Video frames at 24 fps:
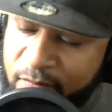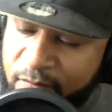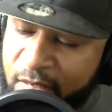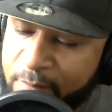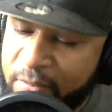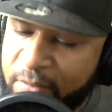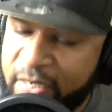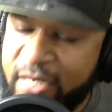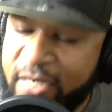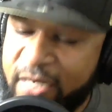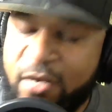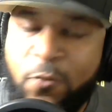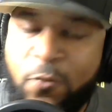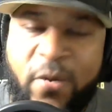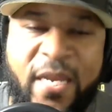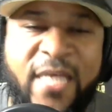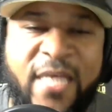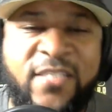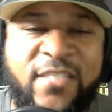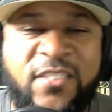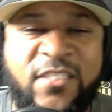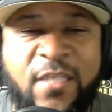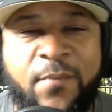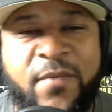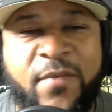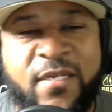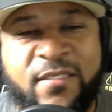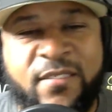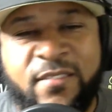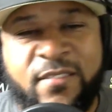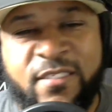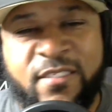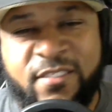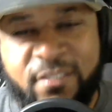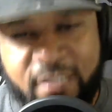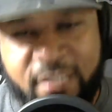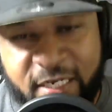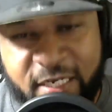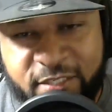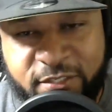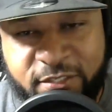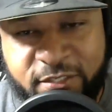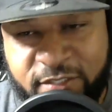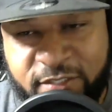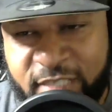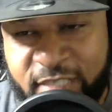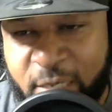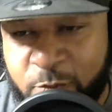But anyway, that's some of the
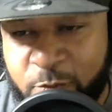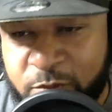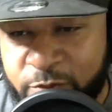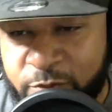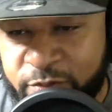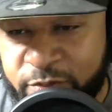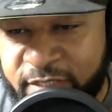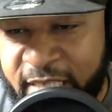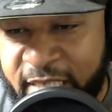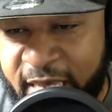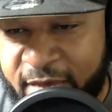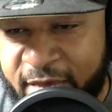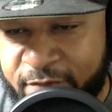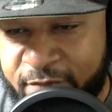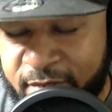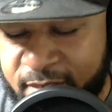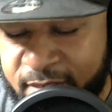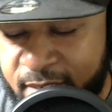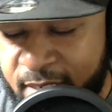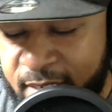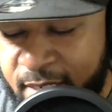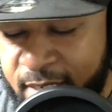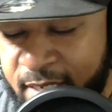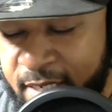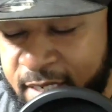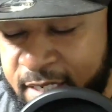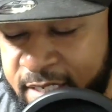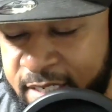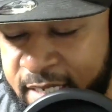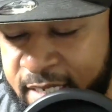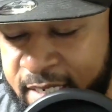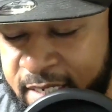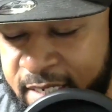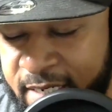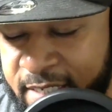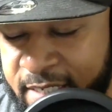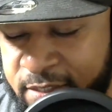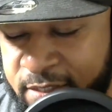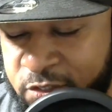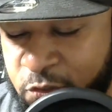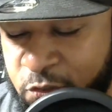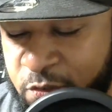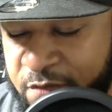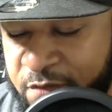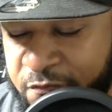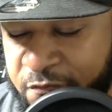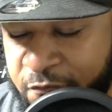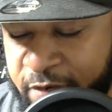discussions that we was having, getting
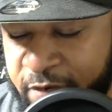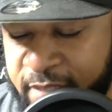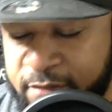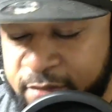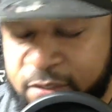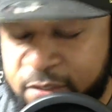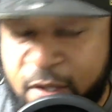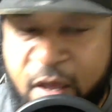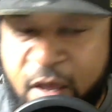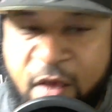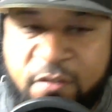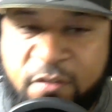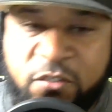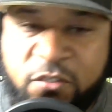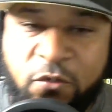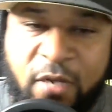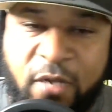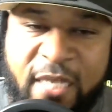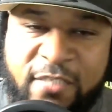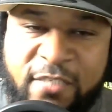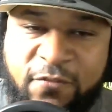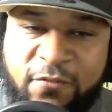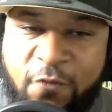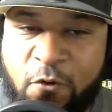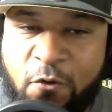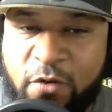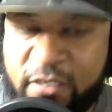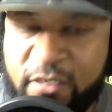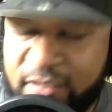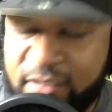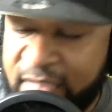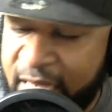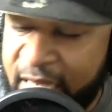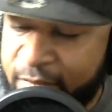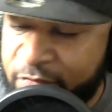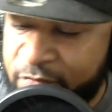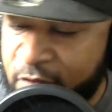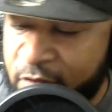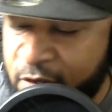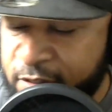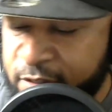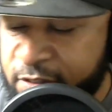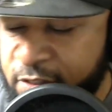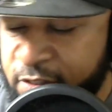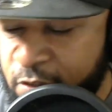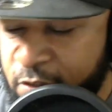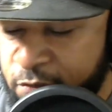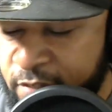into it, friends. So let's focus our
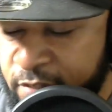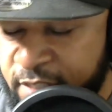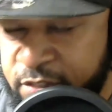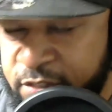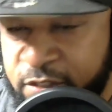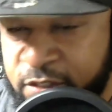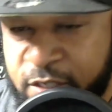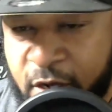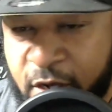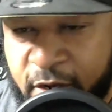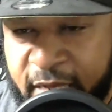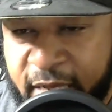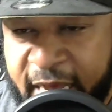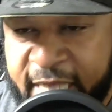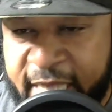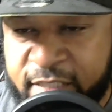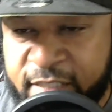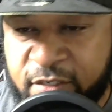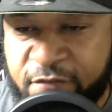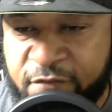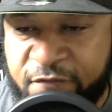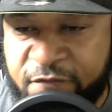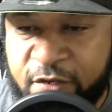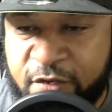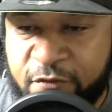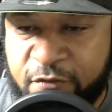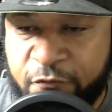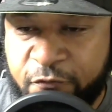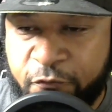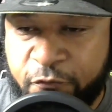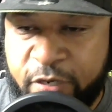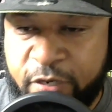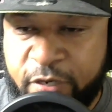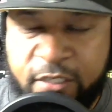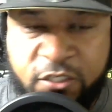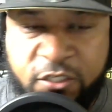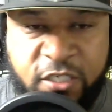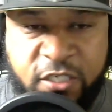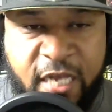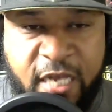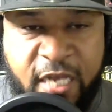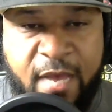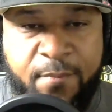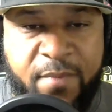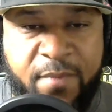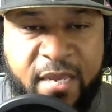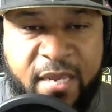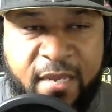thoughts on this, and y'all guys can feel free to
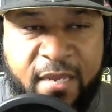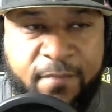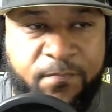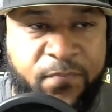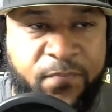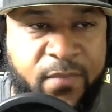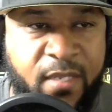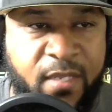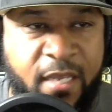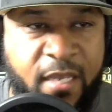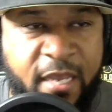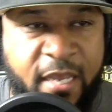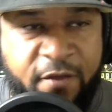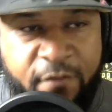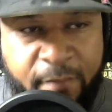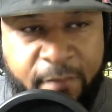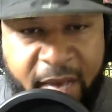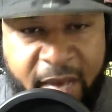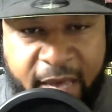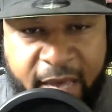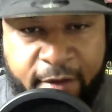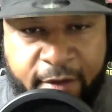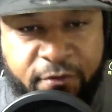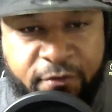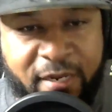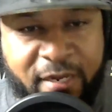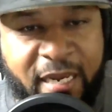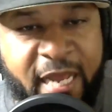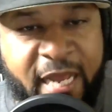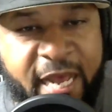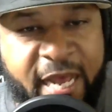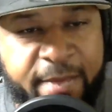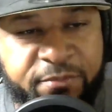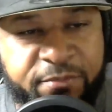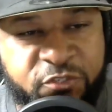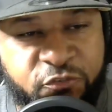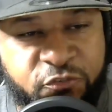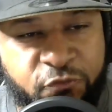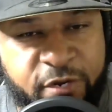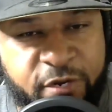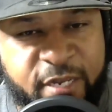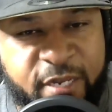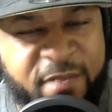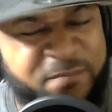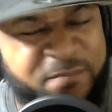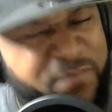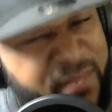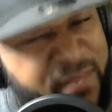chime in. Everybody on the live
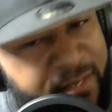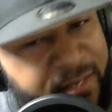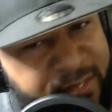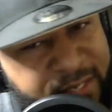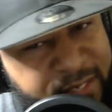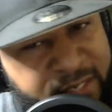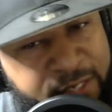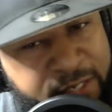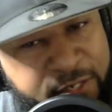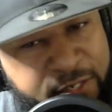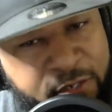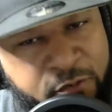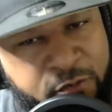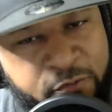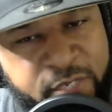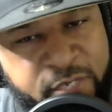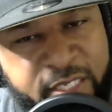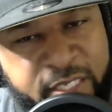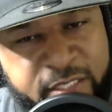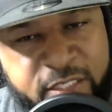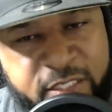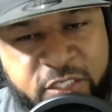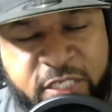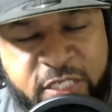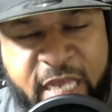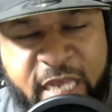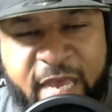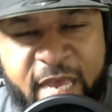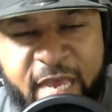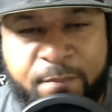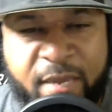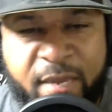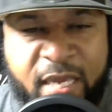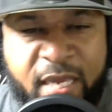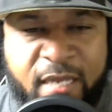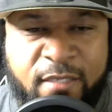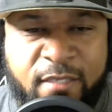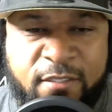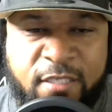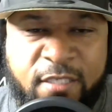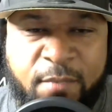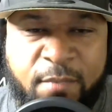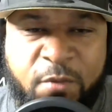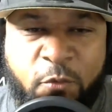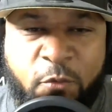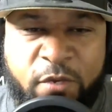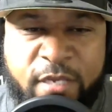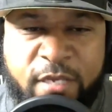stream, you know, hit the chat, man. Tell
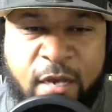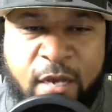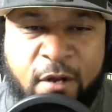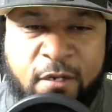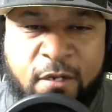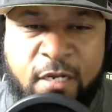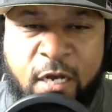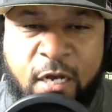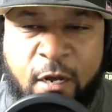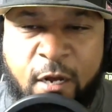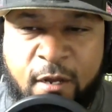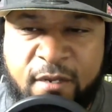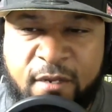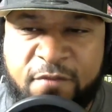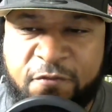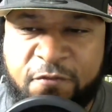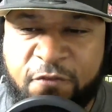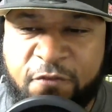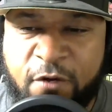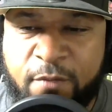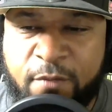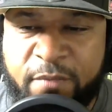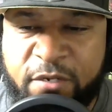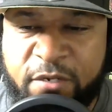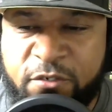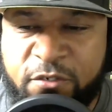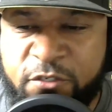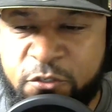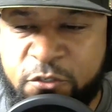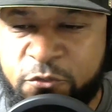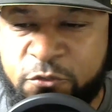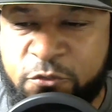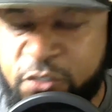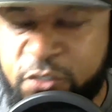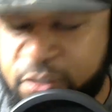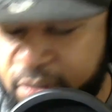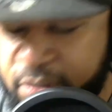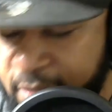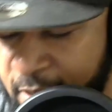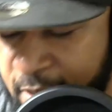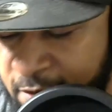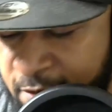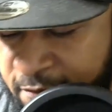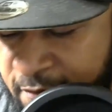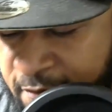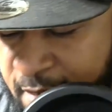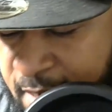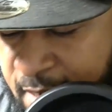me where y'all calling from. Introduce
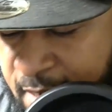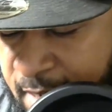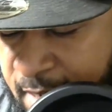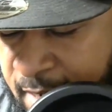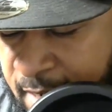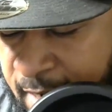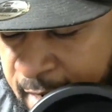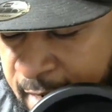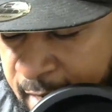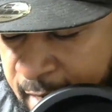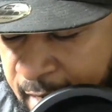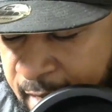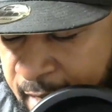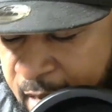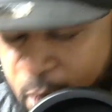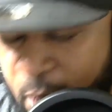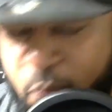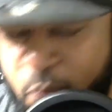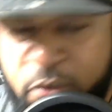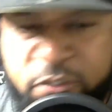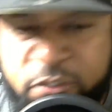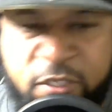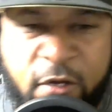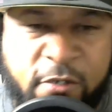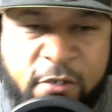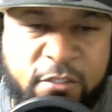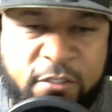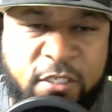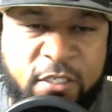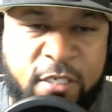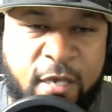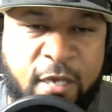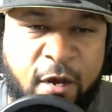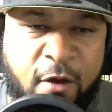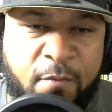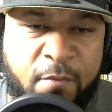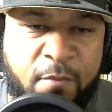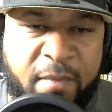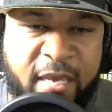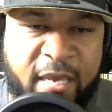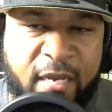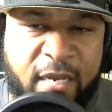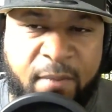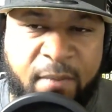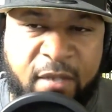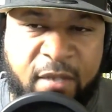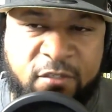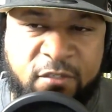yourself. I want to talk to y'all, man,
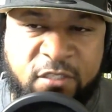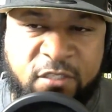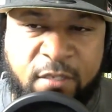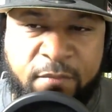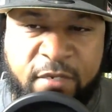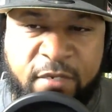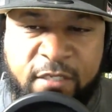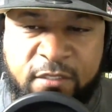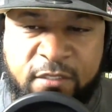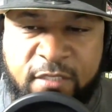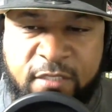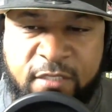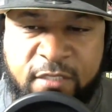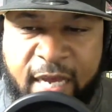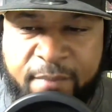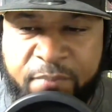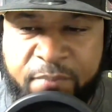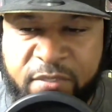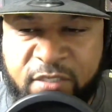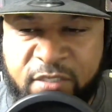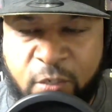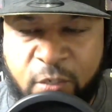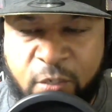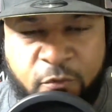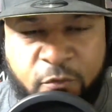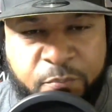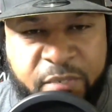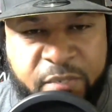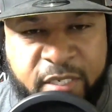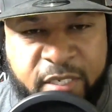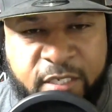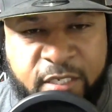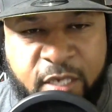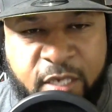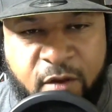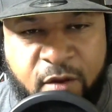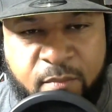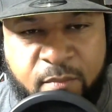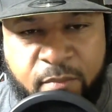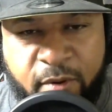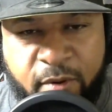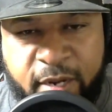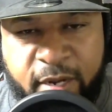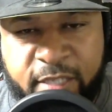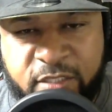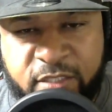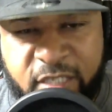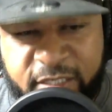about some of these topics. I want to pick y'all
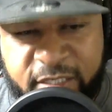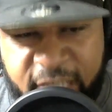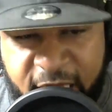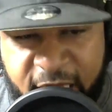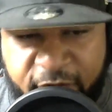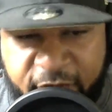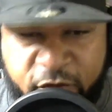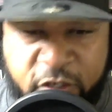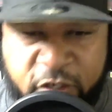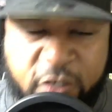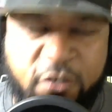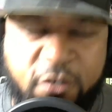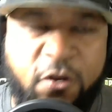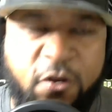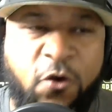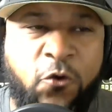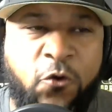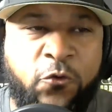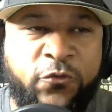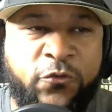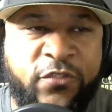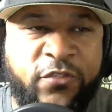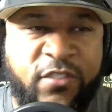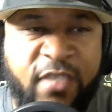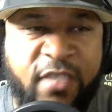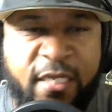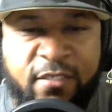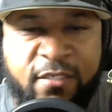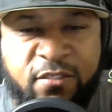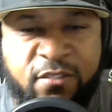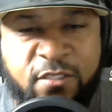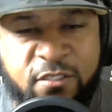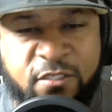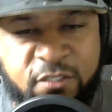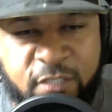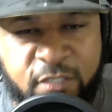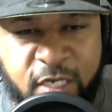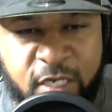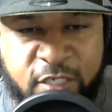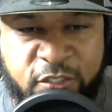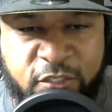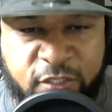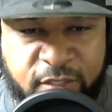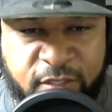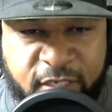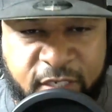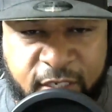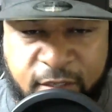brains. Let's have a good old Saints
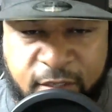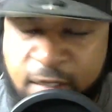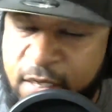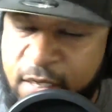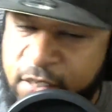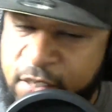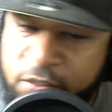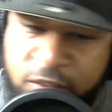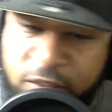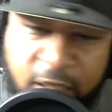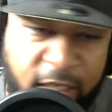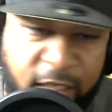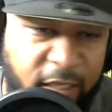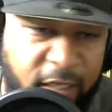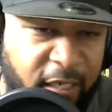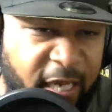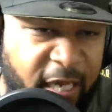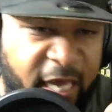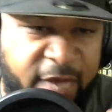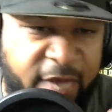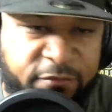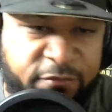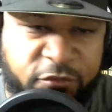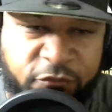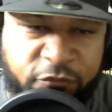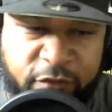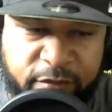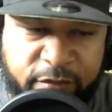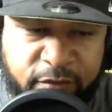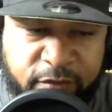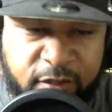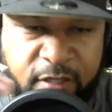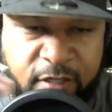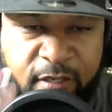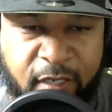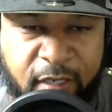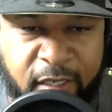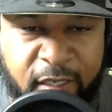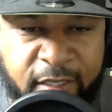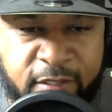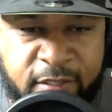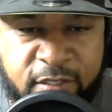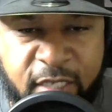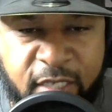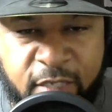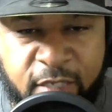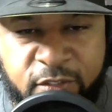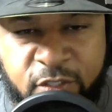discussion here. Share the live stream. Send the
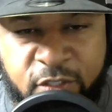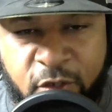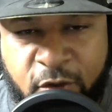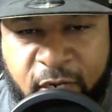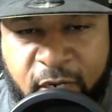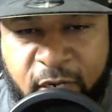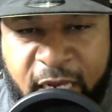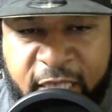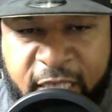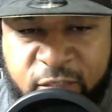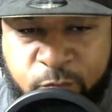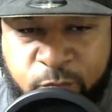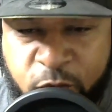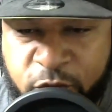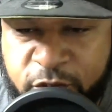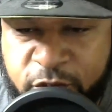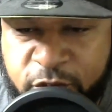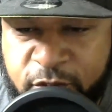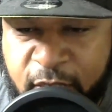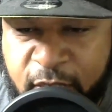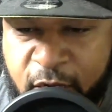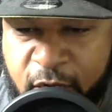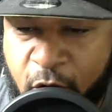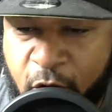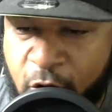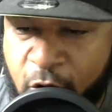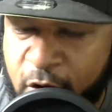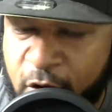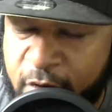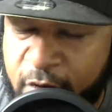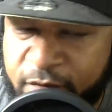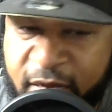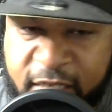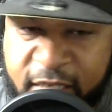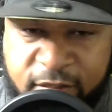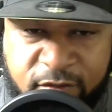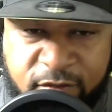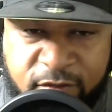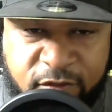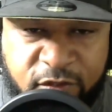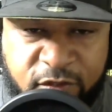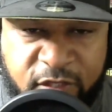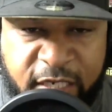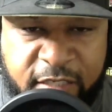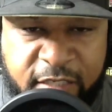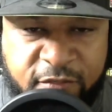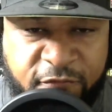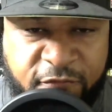links out to all our sports, all of our
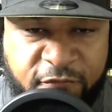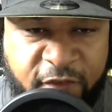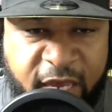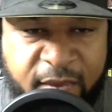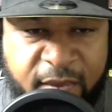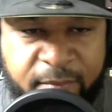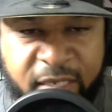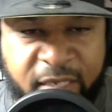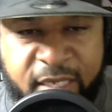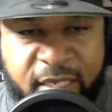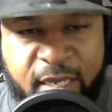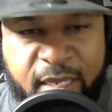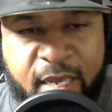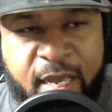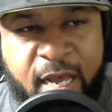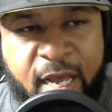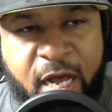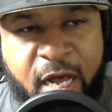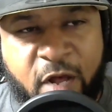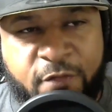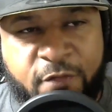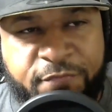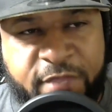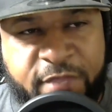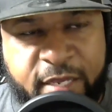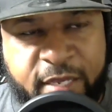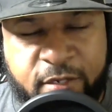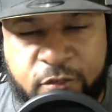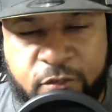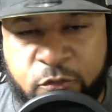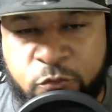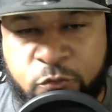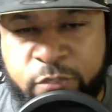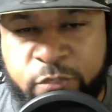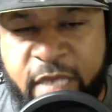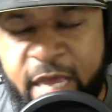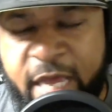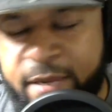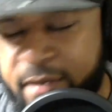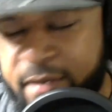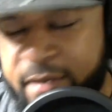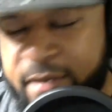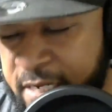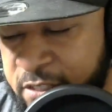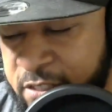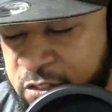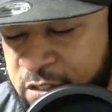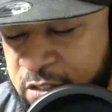Saints family out there, the Who Dat
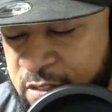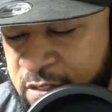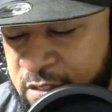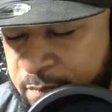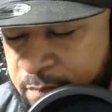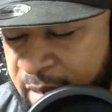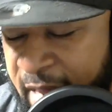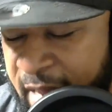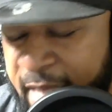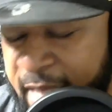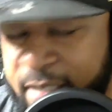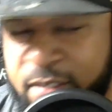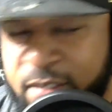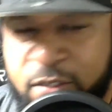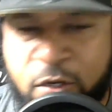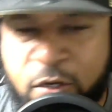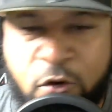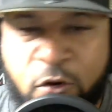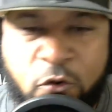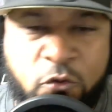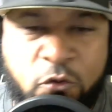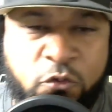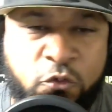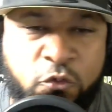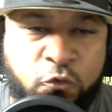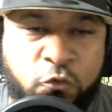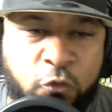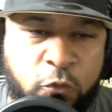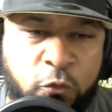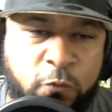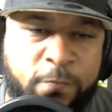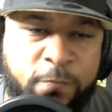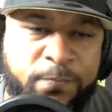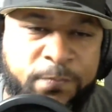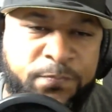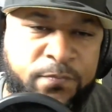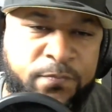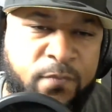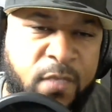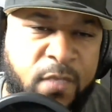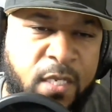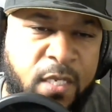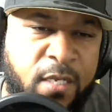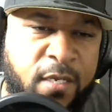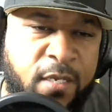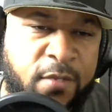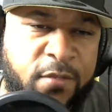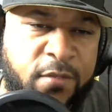Nation, the Black and Gold crew,
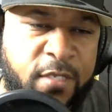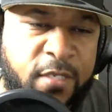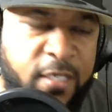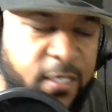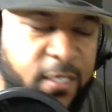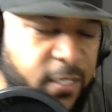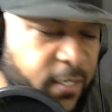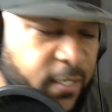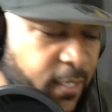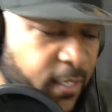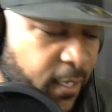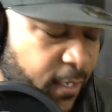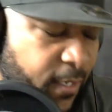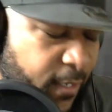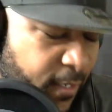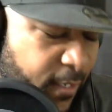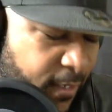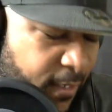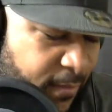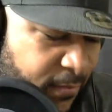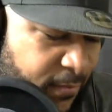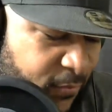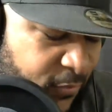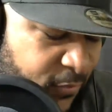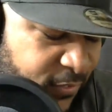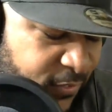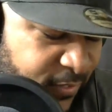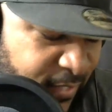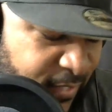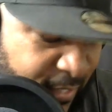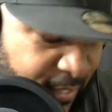the what's the